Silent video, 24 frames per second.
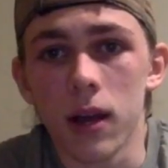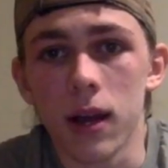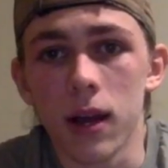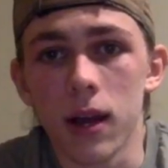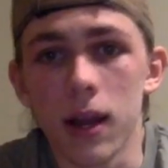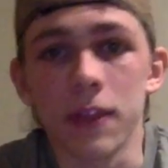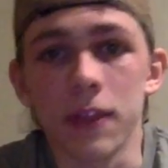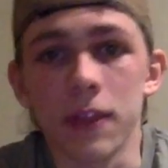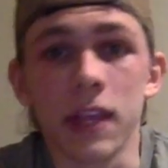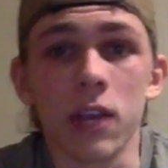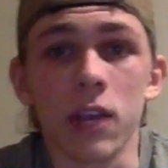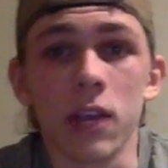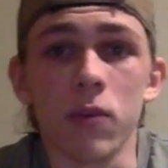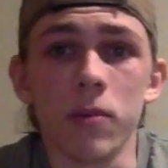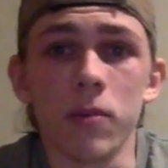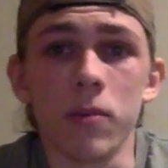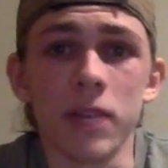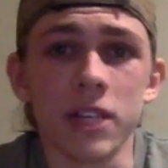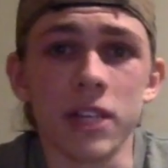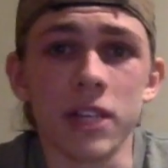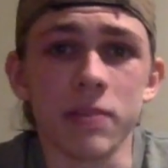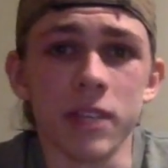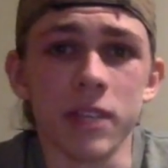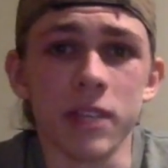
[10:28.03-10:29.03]
I think what
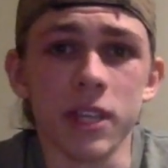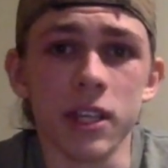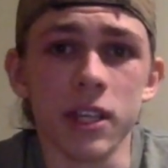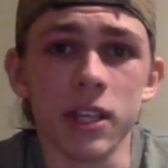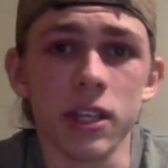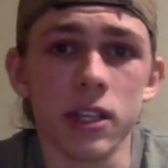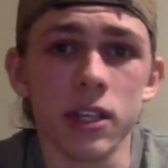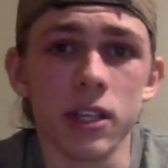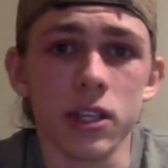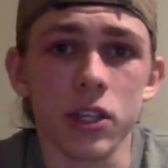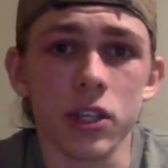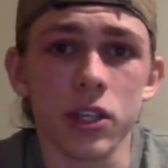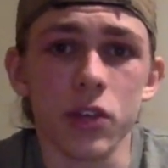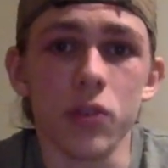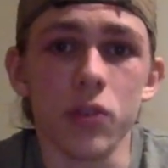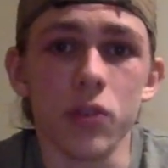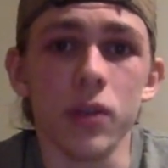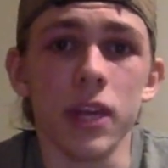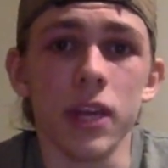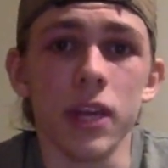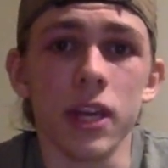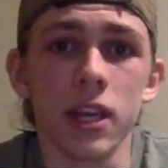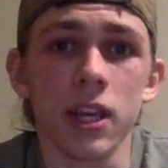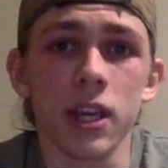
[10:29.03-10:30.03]
makes me so
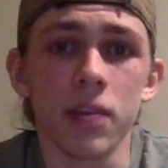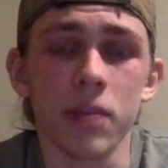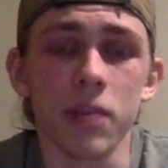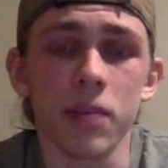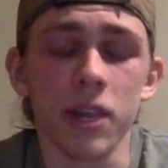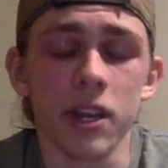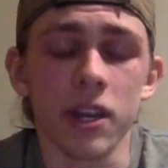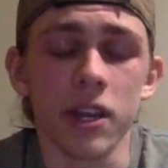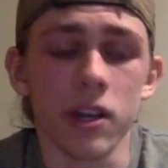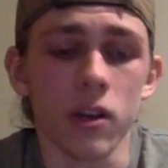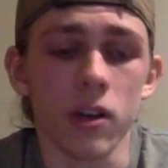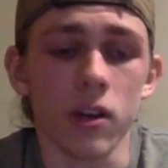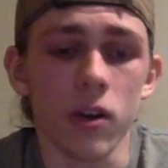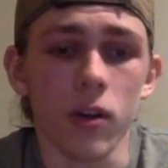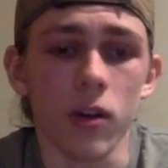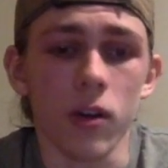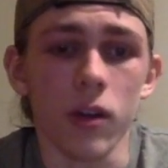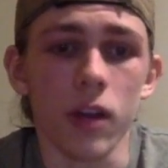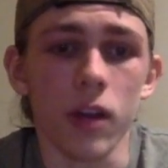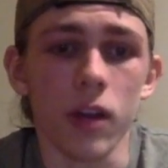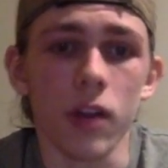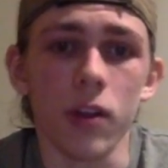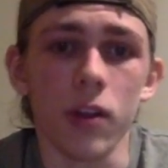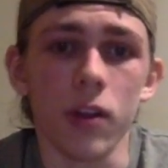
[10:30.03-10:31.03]
unique compared to all
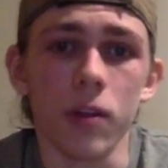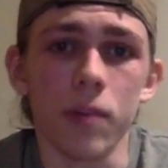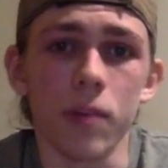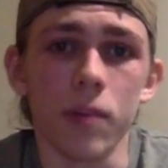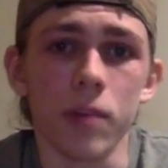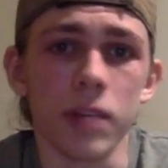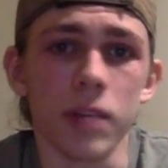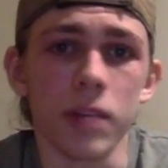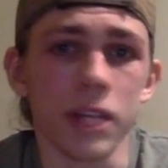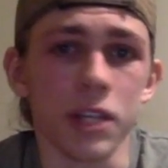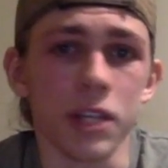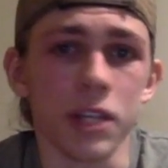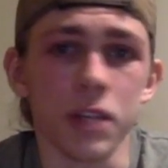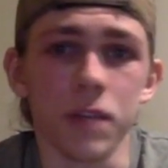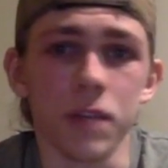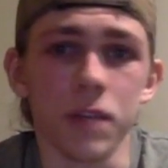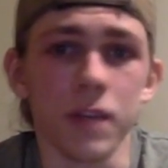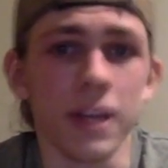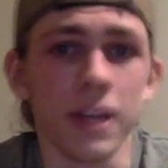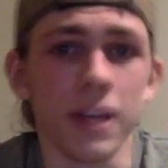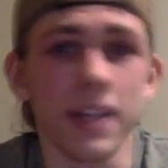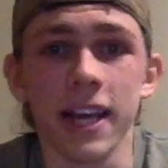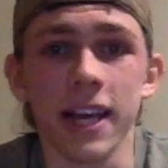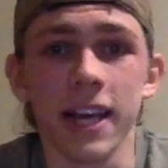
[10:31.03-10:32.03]
the other potential
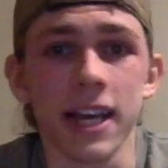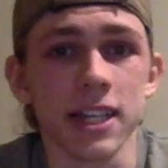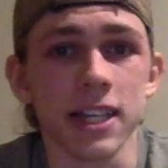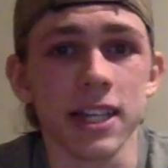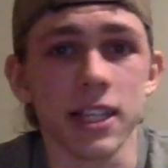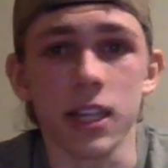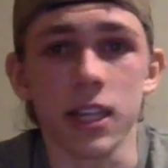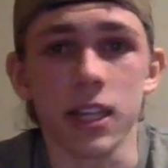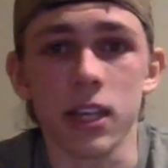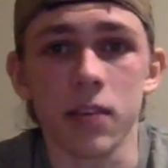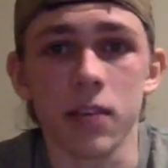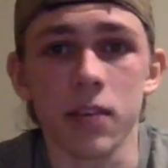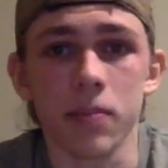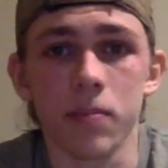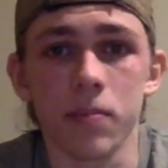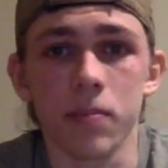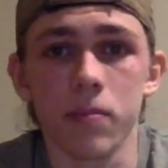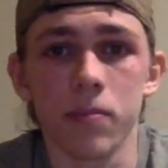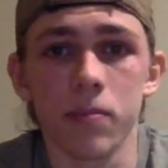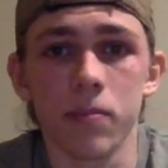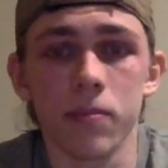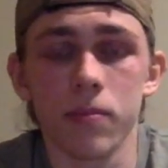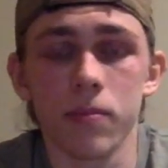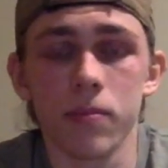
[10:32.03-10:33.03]
fantastic
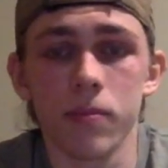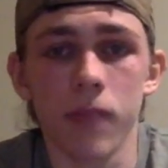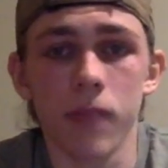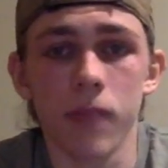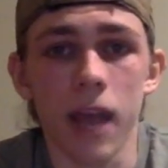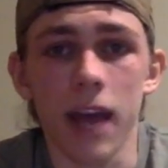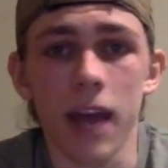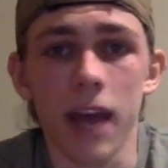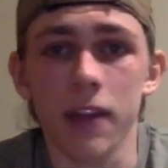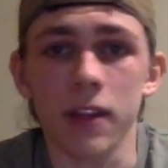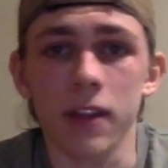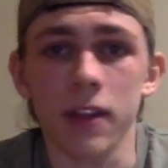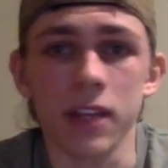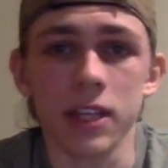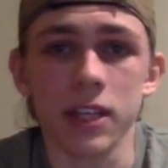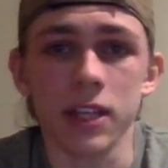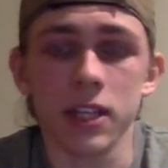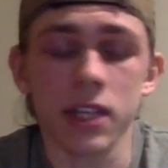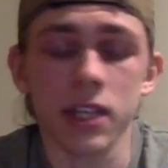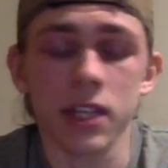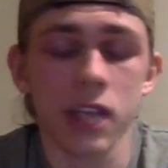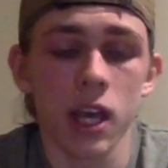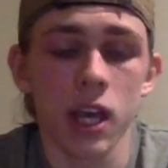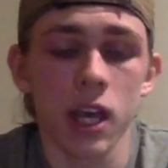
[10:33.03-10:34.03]

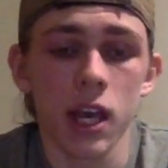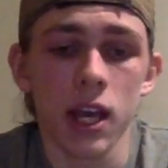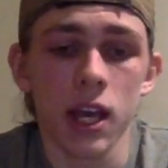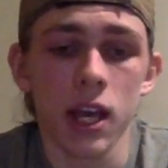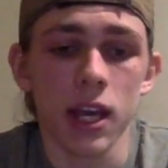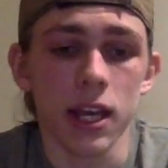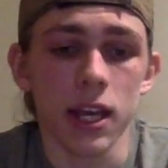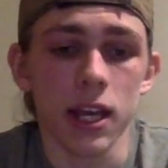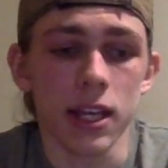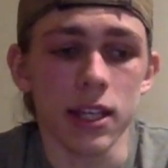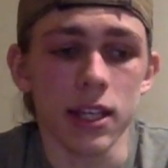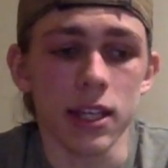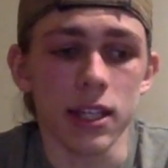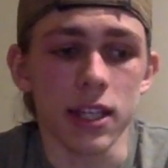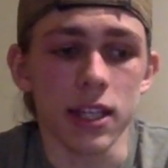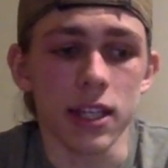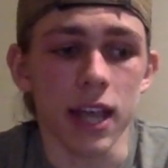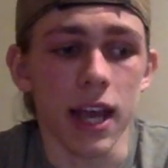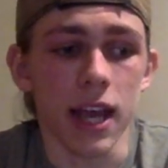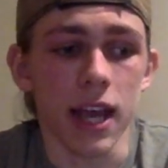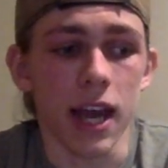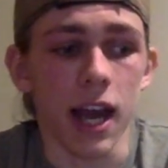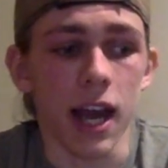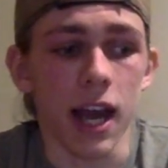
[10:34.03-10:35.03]
athletes is
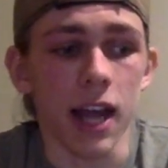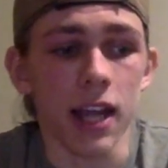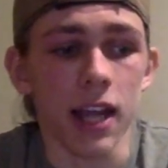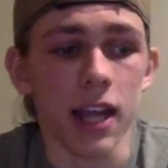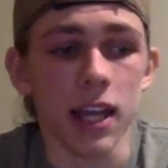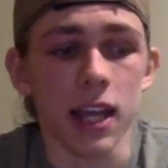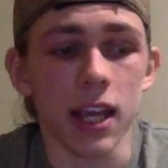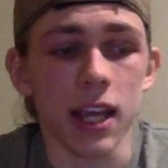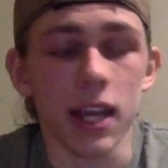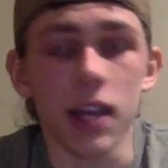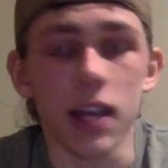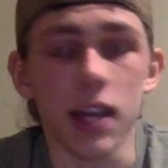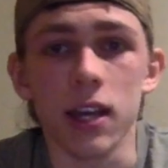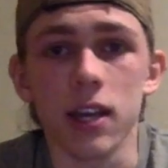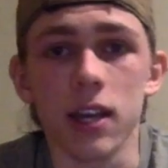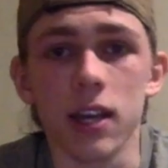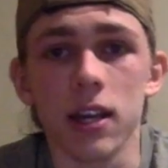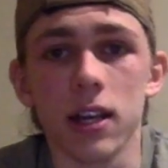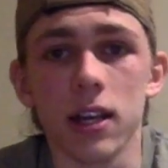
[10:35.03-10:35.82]
that I can